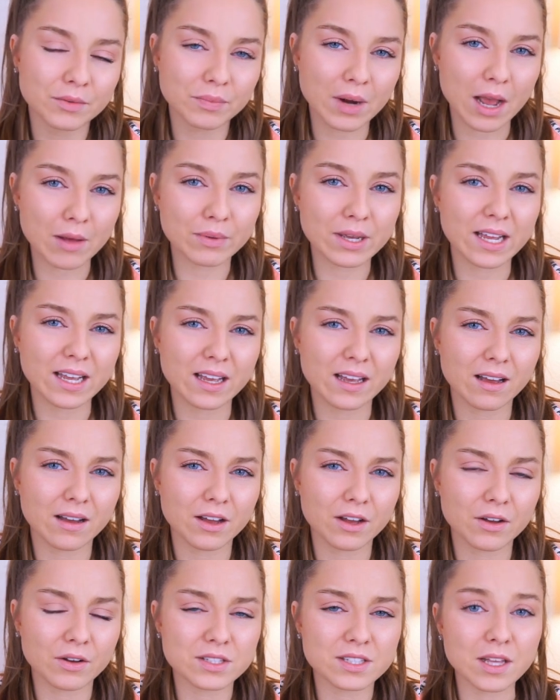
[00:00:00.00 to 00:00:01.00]
probably
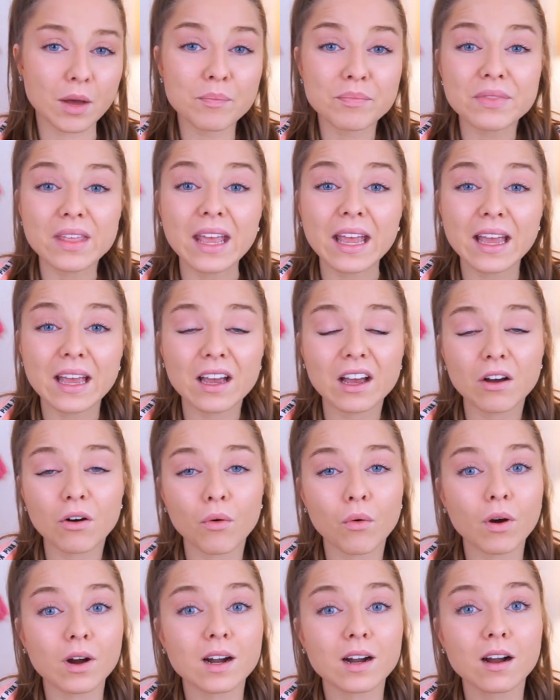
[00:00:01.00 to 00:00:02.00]
something
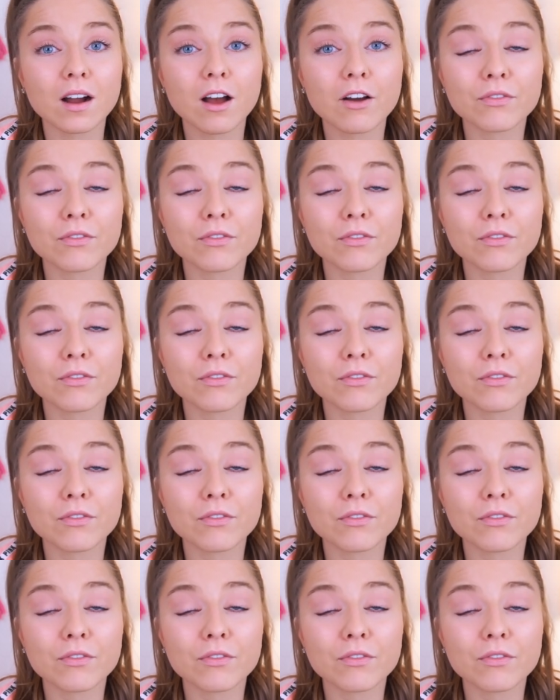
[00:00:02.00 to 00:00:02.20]
or